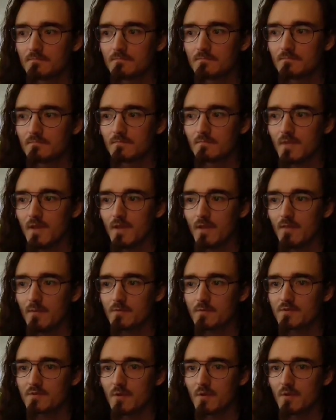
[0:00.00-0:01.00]
Yeah, there
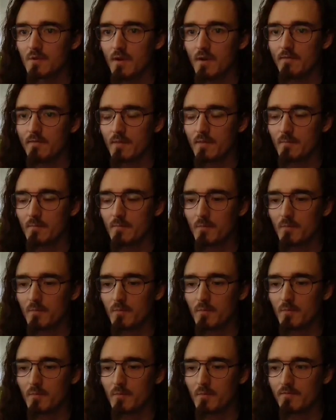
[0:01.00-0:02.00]
was no way for them to
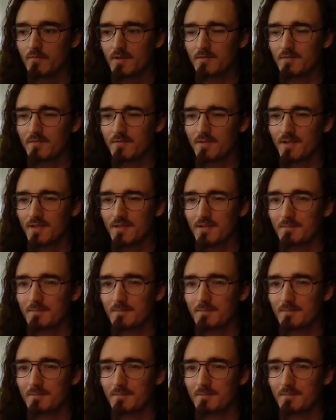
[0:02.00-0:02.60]
block effectively.